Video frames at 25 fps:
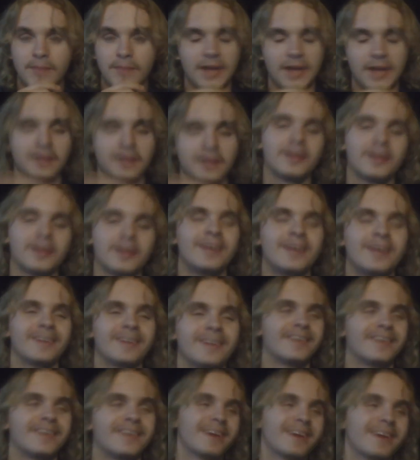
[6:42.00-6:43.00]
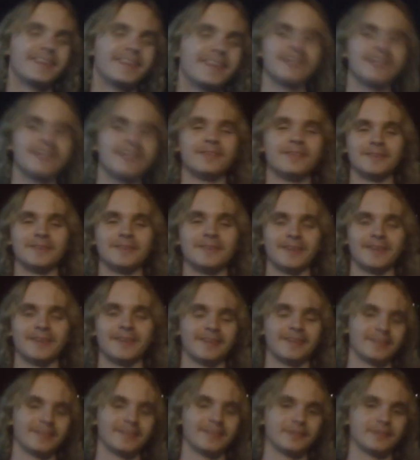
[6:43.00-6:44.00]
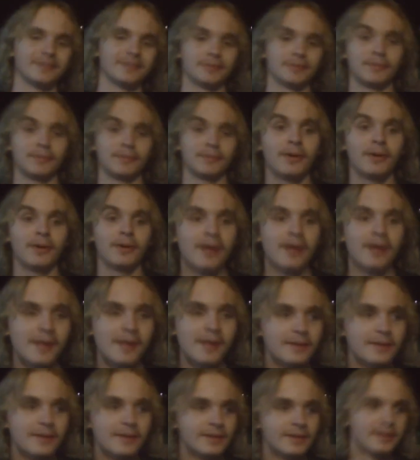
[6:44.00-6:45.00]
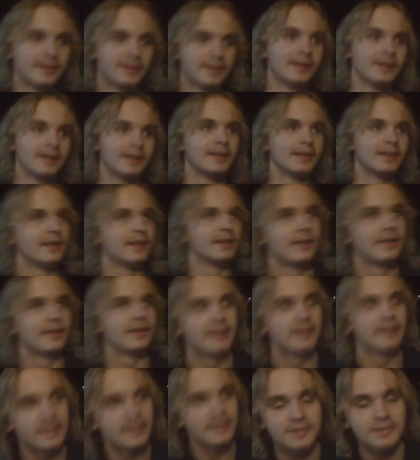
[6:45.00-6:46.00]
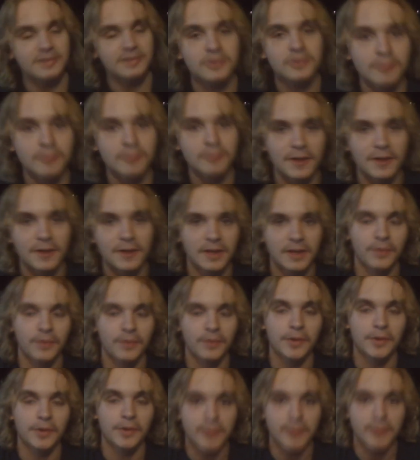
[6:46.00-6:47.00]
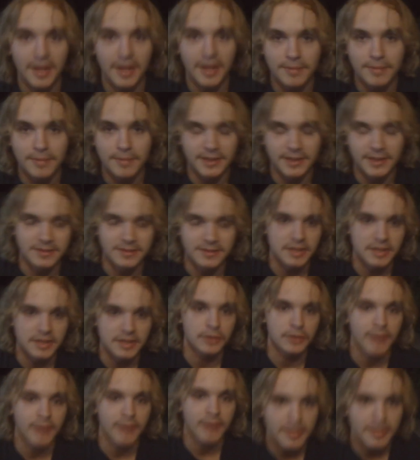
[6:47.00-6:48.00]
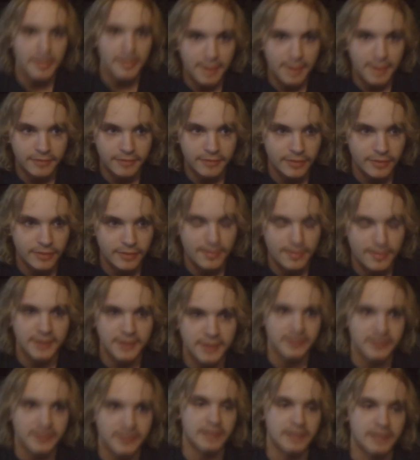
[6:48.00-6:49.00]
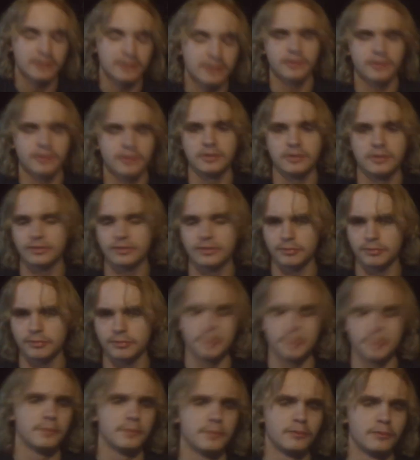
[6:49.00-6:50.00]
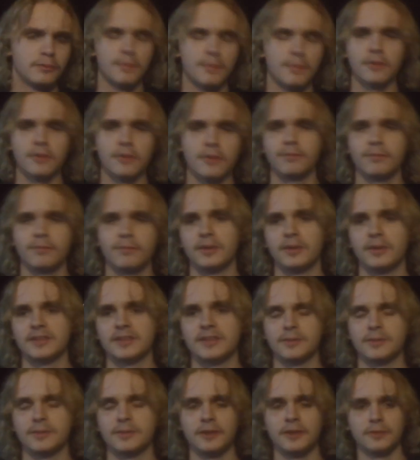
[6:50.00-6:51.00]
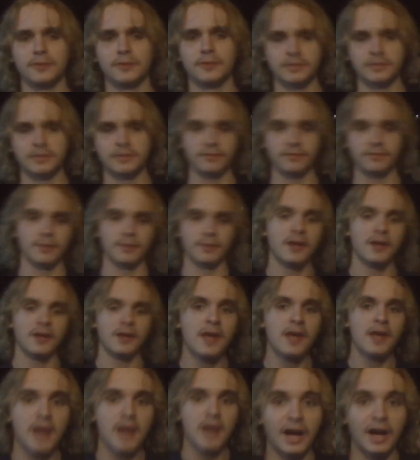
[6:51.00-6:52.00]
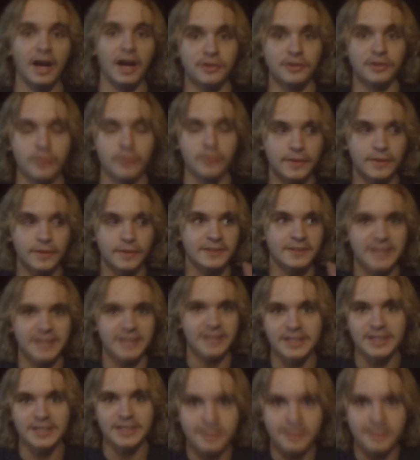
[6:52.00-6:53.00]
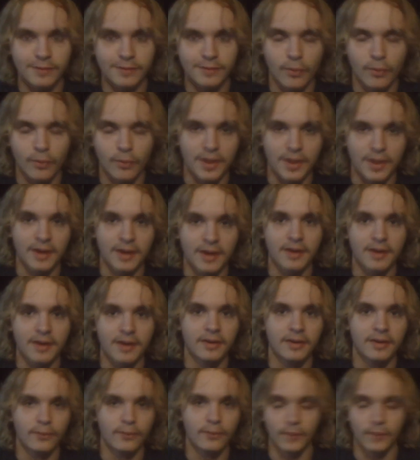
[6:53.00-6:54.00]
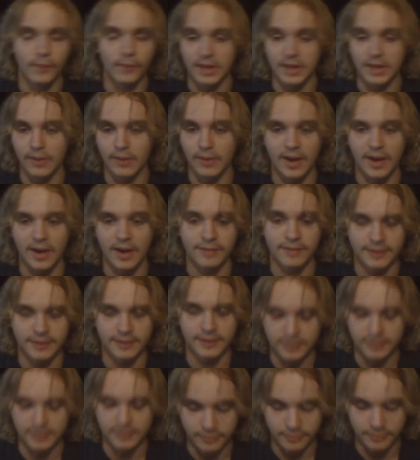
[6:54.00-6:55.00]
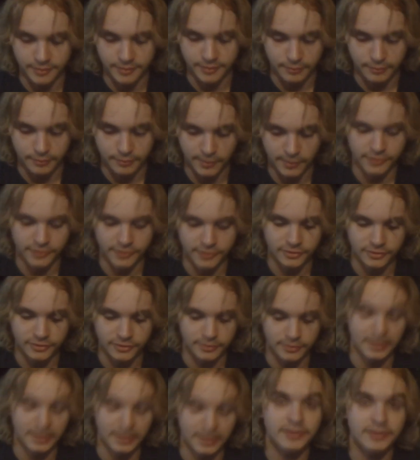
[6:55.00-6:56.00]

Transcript: I didn't come to a conclusion, but let's assume right now that you can meditate, you can mindfully meditate as long as you just remove Buddhism and Hinduism from it, and you do it the scientific way without having any other religions to it.